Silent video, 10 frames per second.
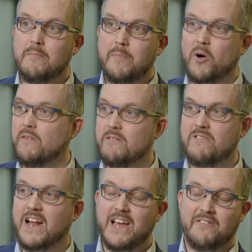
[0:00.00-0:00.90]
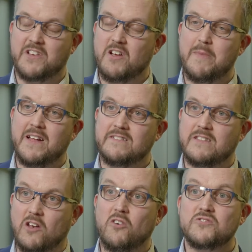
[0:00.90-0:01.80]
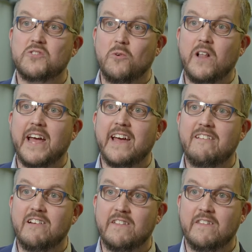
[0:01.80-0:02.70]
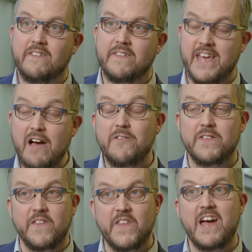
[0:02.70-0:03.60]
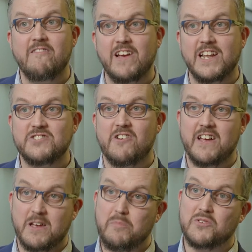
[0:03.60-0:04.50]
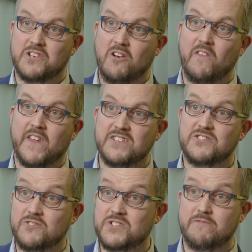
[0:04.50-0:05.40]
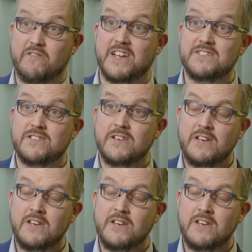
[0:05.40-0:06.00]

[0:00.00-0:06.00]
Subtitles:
But really have to commend the law school here and the effort that they're really trying and putting on these sorts of events